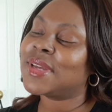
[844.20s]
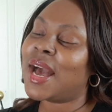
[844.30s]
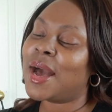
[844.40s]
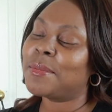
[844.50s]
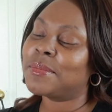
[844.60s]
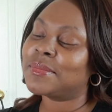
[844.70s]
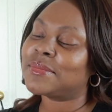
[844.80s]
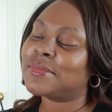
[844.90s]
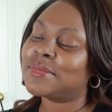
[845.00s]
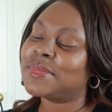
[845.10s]
am
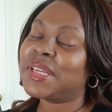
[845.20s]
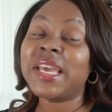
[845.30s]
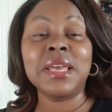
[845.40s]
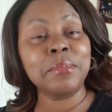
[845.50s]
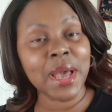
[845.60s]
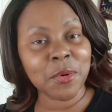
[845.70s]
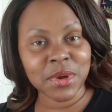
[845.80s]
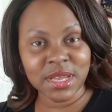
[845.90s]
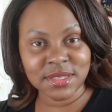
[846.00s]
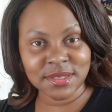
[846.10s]
taking back
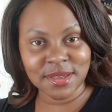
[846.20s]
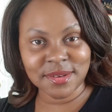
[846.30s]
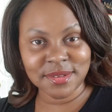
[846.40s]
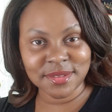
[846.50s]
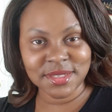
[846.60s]
what I said,